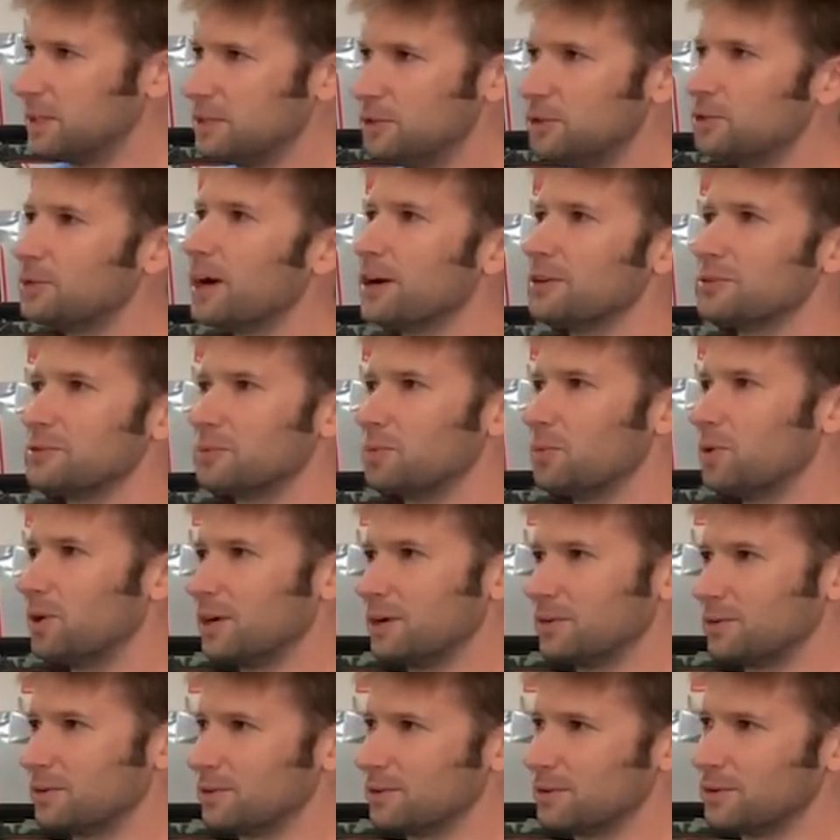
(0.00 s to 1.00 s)

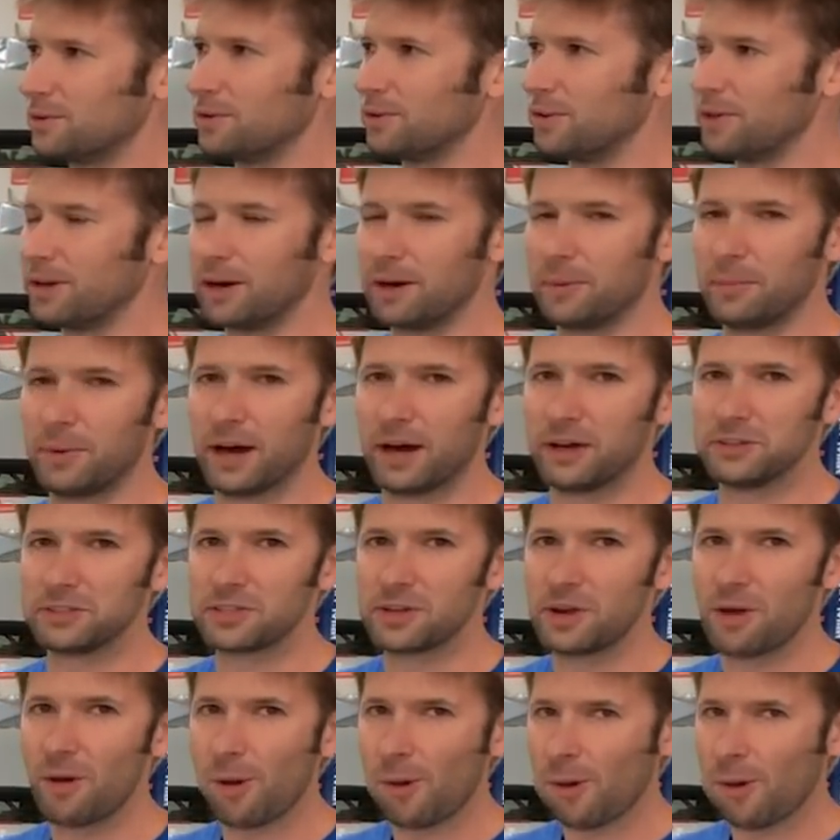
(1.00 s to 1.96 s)
2001 or, or thereabouts.